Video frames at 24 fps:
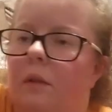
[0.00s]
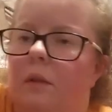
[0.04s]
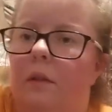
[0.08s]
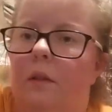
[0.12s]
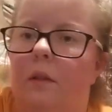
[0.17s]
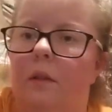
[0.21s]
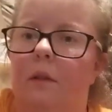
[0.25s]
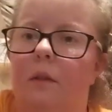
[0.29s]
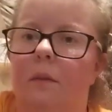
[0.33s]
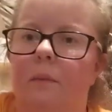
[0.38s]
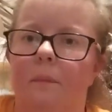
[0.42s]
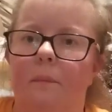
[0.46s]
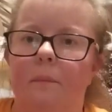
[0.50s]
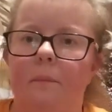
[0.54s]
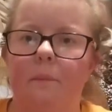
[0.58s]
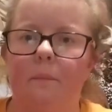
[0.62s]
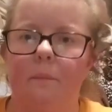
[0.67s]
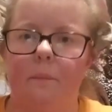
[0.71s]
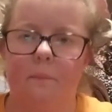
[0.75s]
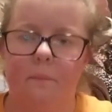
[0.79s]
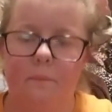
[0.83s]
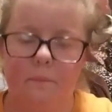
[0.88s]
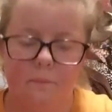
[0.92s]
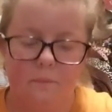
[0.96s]
really good.
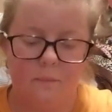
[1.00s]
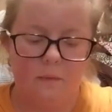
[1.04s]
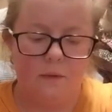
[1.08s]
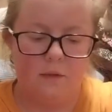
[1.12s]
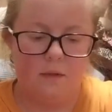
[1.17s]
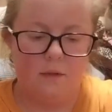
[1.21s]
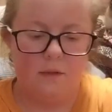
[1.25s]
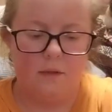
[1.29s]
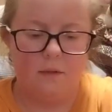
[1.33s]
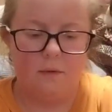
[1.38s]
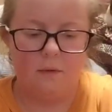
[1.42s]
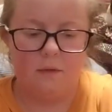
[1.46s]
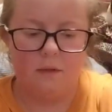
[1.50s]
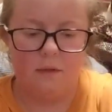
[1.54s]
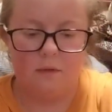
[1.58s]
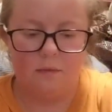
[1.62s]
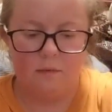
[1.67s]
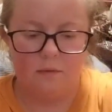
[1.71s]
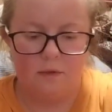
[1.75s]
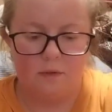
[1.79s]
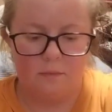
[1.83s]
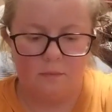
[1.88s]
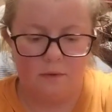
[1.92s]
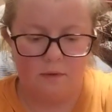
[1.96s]
Let's see what
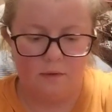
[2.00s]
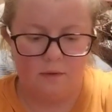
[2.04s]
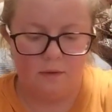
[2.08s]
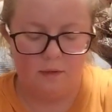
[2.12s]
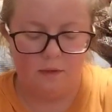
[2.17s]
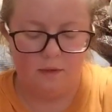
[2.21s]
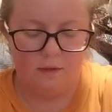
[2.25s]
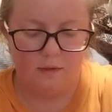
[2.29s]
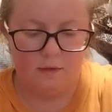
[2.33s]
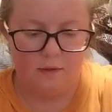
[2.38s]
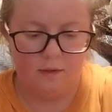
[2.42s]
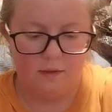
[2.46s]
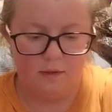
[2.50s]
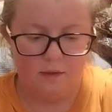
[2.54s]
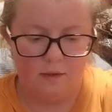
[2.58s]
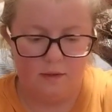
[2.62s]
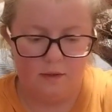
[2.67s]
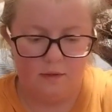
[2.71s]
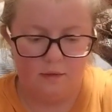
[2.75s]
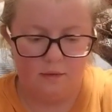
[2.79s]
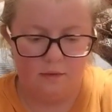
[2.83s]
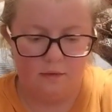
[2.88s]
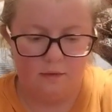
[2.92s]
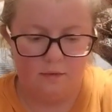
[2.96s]
this one smells like,
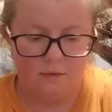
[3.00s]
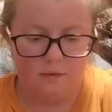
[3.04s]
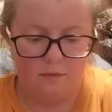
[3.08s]
guys.